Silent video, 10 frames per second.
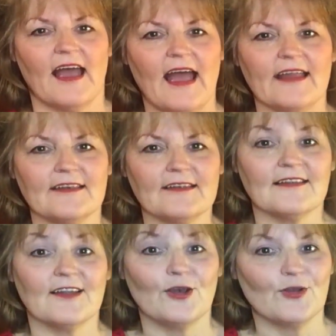And
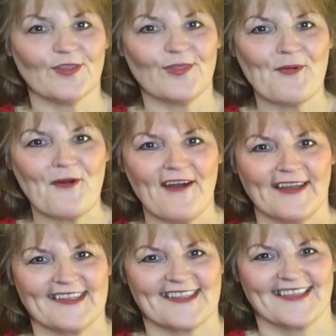look at the
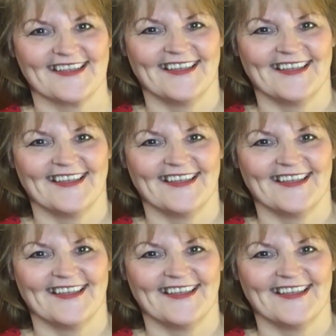price.